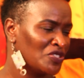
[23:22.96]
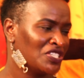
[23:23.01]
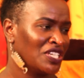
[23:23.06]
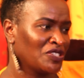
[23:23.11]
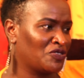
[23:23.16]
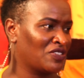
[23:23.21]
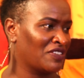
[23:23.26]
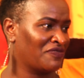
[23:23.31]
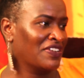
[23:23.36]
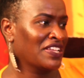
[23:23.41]
moja
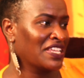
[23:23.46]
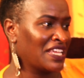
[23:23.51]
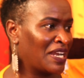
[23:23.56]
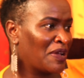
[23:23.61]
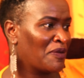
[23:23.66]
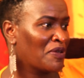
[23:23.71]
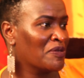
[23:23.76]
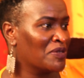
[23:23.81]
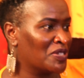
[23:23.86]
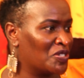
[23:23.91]
tutafanya
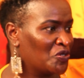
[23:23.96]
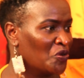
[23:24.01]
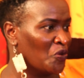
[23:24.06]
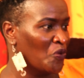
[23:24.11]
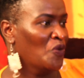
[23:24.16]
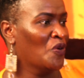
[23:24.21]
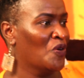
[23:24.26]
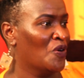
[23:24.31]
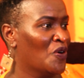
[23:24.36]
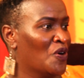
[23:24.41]
na wewe
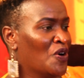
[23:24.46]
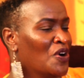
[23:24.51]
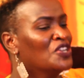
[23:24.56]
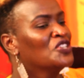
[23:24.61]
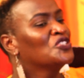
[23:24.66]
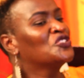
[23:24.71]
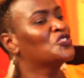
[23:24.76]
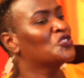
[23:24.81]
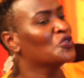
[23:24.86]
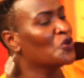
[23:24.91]

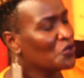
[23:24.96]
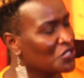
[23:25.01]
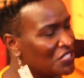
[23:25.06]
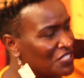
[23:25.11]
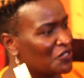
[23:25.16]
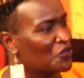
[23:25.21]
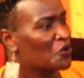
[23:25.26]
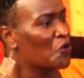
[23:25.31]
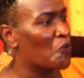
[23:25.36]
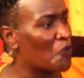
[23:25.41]
show
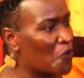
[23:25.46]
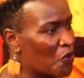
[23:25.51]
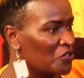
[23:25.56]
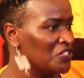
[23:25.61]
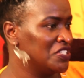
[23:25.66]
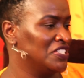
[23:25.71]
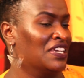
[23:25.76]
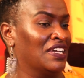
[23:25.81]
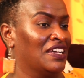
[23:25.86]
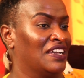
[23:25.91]
siku
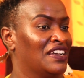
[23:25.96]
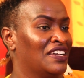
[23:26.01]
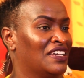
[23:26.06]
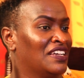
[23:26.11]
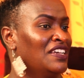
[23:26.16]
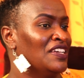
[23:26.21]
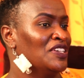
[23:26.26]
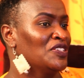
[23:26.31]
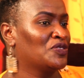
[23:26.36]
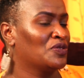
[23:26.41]
moja.
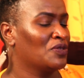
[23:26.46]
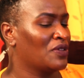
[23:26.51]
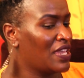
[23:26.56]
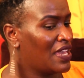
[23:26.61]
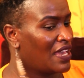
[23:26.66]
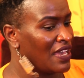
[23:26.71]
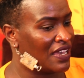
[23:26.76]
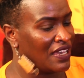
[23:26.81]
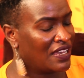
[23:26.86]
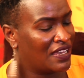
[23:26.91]
So
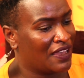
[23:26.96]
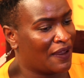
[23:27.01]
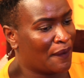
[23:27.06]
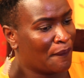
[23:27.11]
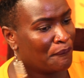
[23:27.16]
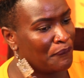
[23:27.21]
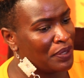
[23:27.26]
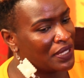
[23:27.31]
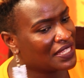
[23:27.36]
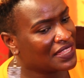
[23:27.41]
yeah,
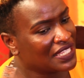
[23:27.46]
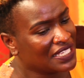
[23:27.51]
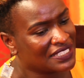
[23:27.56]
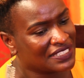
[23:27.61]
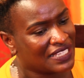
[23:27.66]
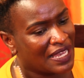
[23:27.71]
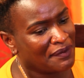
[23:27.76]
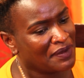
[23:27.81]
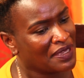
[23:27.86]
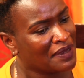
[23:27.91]
big things
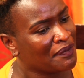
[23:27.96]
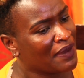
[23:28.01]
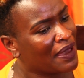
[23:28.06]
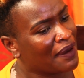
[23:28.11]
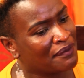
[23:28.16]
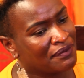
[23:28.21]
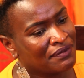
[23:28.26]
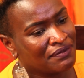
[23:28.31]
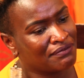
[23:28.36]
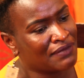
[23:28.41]
coming.
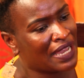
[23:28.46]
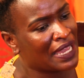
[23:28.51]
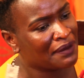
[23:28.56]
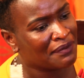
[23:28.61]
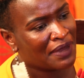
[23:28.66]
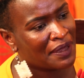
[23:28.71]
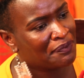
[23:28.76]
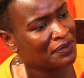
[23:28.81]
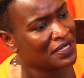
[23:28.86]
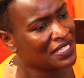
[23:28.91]

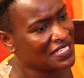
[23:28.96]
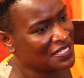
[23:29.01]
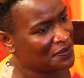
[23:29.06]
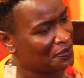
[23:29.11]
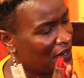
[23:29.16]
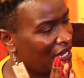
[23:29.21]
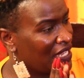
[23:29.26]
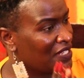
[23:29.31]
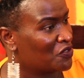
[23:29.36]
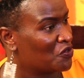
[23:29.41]
My biggest
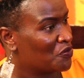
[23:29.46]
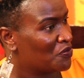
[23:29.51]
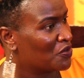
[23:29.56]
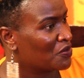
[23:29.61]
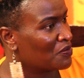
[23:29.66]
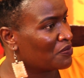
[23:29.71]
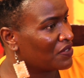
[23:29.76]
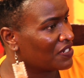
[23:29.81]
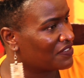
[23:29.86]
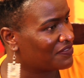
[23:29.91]
prayer is to be
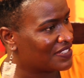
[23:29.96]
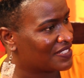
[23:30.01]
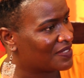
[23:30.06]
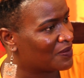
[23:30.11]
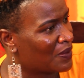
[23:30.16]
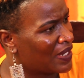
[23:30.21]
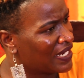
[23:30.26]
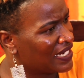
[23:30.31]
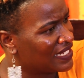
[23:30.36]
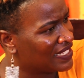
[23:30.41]
on Breakfast
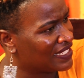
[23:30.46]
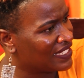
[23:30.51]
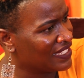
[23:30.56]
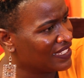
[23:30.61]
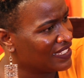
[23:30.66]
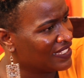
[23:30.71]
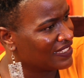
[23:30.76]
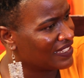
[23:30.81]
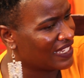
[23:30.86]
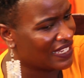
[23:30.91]
one
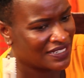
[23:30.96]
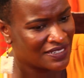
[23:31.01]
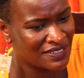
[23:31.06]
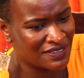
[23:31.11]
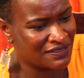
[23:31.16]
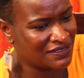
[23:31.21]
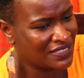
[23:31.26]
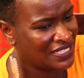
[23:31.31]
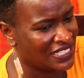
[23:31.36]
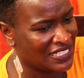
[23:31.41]
day.
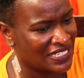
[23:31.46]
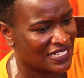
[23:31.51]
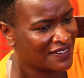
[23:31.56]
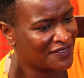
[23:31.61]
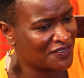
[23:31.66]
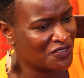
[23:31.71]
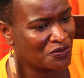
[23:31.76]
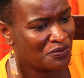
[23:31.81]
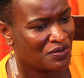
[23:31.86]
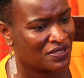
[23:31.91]
I'd really
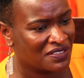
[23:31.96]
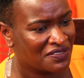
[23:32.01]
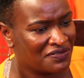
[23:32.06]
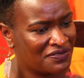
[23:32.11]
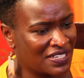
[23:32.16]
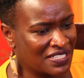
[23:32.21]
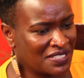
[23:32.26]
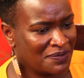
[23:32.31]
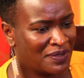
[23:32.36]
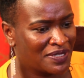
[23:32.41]
love to be the
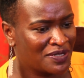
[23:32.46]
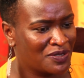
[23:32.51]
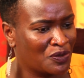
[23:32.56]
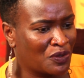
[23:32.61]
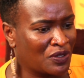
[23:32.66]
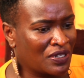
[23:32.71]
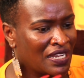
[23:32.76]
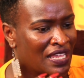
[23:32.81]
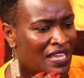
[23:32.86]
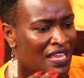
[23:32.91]
first
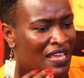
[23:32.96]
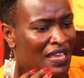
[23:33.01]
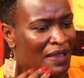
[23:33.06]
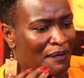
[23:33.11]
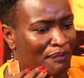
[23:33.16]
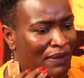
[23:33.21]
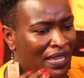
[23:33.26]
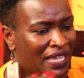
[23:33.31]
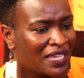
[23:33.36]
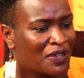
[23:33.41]
person
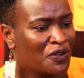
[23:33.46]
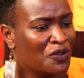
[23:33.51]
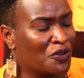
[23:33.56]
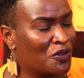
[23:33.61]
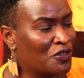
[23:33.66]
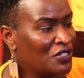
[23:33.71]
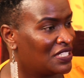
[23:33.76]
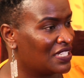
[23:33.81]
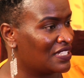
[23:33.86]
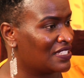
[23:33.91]
my Kikuyu
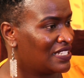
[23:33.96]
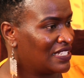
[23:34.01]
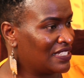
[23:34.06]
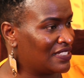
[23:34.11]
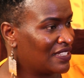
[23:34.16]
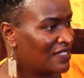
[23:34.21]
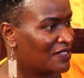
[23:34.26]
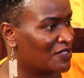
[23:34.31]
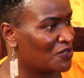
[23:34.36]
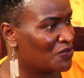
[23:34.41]
audience
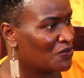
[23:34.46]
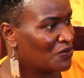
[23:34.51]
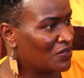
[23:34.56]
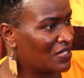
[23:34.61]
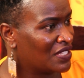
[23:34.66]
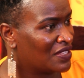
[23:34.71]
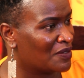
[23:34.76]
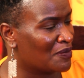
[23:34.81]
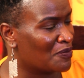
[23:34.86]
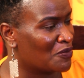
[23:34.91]
listens to
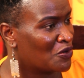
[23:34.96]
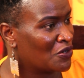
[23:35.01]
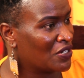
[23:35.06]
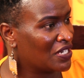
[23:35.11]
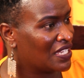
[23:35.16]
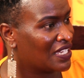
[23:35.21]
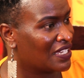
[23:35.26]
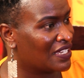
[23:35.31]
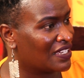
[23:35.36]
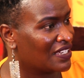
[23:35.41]
in the
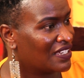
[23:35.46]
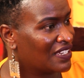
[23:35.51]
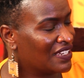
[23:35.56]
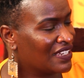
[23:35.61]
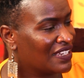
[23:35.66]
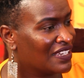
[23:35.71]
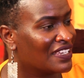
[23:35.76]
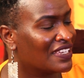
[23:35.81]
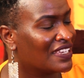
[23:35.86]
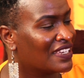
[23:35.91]
morning. In the
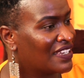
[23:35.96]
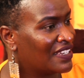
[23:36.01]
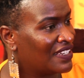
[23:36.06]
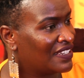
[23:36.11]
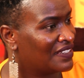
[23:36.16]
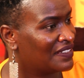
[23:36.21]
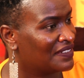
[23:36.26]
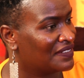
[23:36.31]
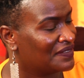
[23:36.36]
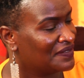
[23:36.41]
morning.
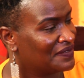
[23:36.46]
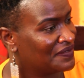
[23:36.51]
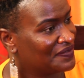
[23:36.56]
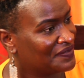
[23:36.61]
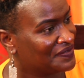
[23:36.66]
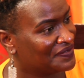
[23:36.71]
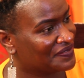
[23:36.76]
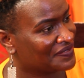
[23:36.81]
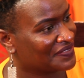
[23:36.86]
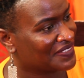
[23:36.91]
That would be
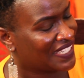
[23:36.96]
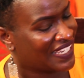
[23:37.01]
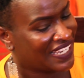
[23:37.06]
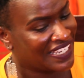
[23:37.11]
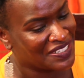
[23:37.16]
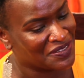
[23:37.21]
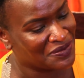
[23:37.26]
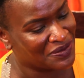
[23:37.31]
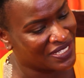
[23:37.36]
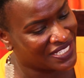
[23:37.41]
amazing.
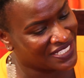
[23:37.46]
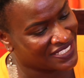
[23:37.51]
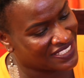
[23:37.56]
Can't wait.